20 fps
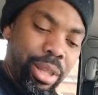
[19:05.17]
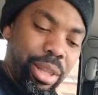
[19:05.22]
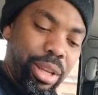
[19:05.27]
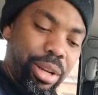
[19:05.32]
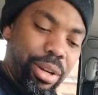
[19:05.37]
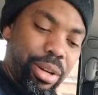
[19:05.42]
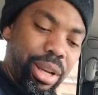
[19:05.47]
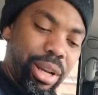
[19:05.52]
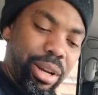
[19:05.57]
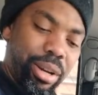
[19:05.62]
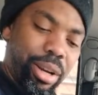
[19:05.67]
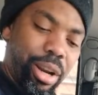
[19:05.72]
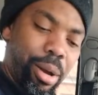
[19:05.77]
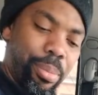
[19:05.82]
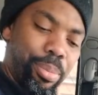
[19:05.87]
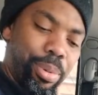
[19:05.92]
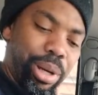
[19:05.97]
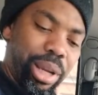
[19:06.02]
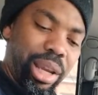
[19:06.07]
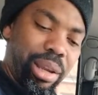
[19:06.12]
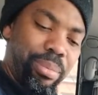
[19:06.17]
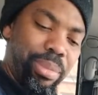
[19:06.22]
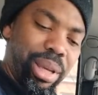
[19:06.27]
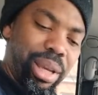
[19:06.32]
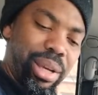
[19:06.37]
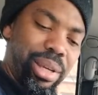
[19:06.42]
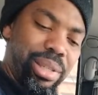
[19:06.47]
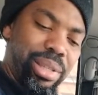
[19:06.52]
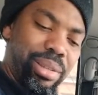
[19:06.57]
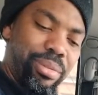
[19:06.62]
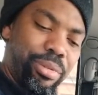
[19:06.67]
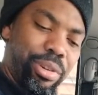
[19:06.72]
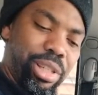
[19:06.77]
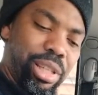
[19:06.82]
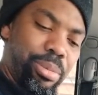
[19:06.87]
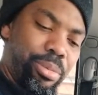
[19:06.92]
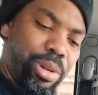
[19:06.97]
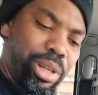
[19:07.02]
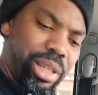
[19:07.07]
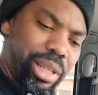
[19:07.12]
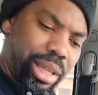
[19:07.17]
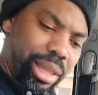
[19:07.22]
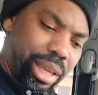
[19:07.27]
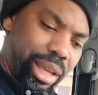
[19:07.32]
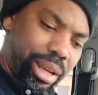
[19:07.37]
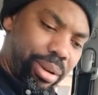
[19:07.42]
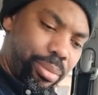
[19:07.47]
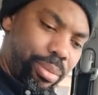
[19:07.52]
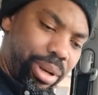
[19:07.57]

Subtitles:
their upbringing because for some reason they think